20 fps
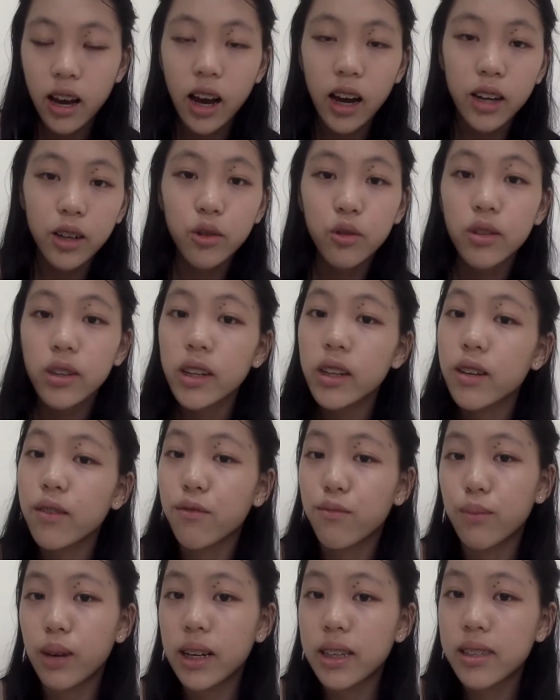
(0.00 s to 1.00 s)
I know that
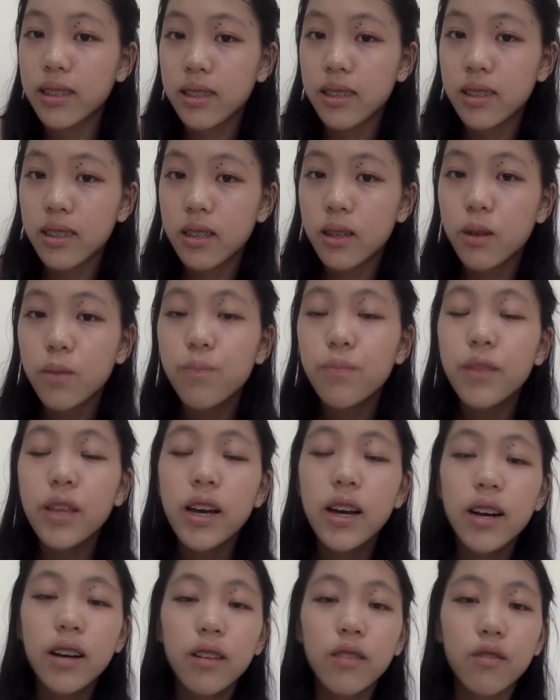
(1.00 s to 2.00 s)
if my sister
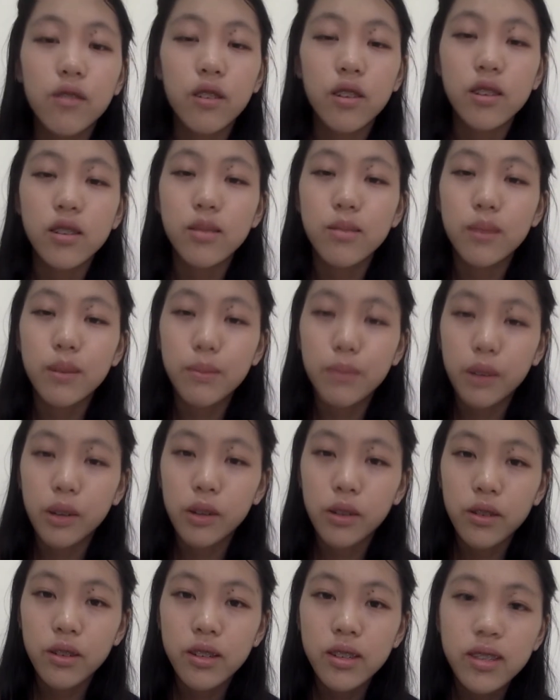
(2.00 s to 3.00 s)
crossed my
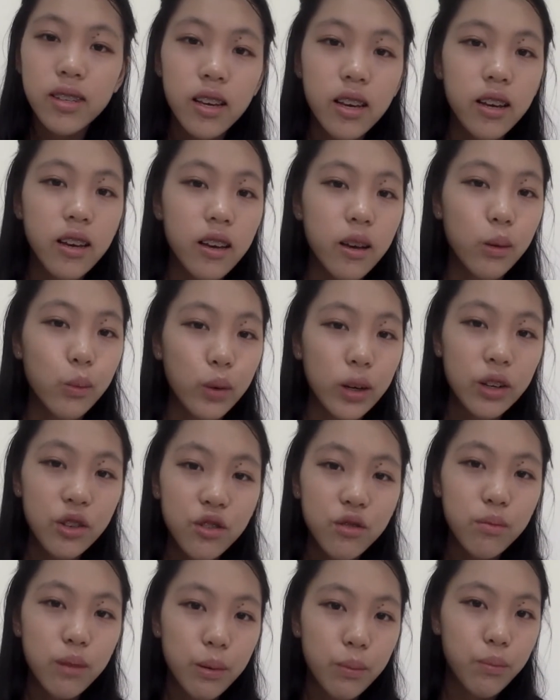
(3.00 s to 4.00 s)
boundaries, went
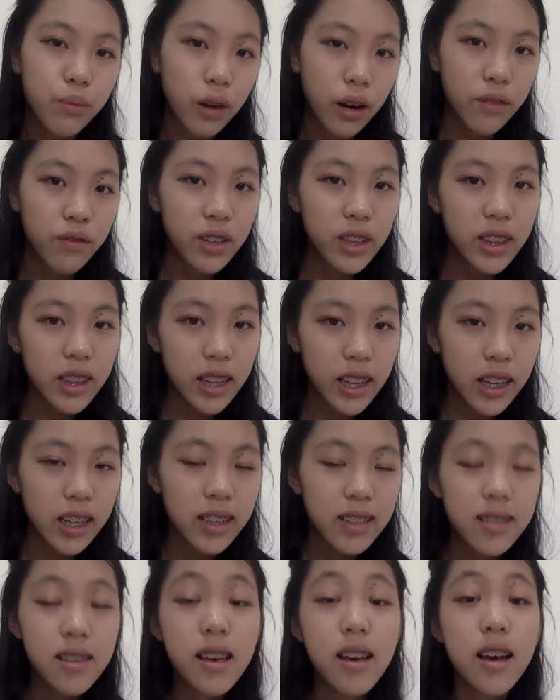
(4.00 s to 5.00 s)
through my private
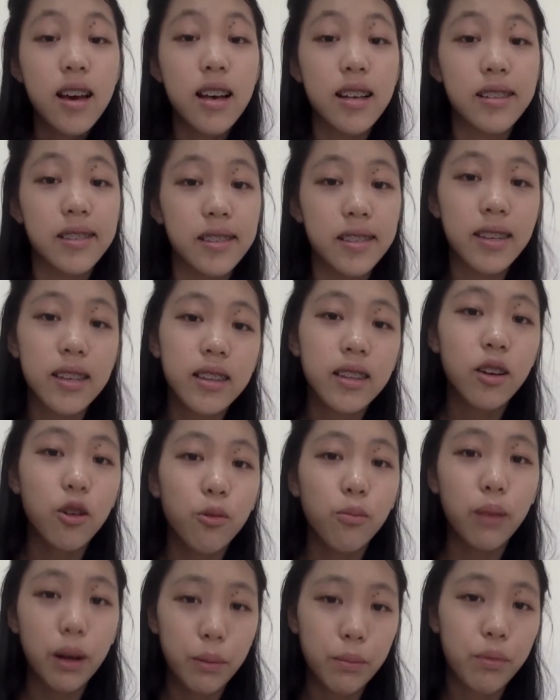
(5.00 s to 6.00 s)
things, and sent
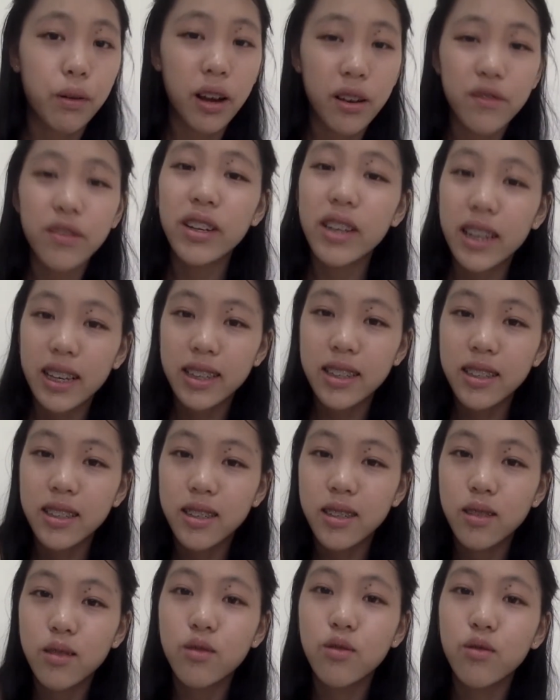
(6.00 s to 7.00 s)
out my private
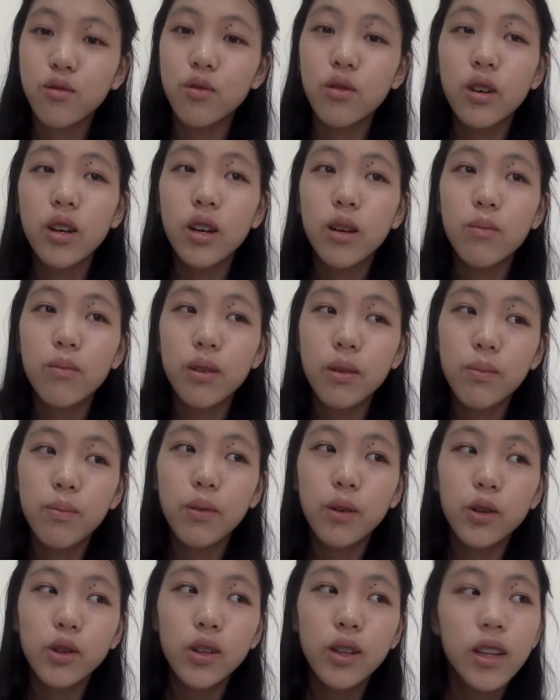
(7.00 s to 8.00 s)
letters to
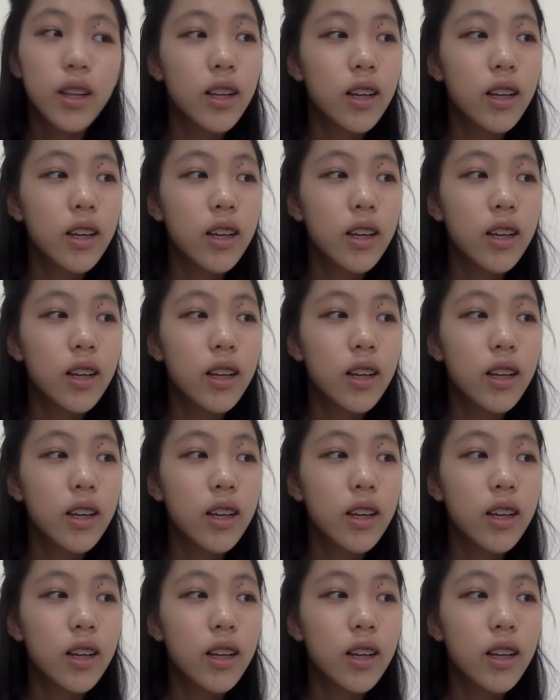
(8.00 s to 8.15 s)
people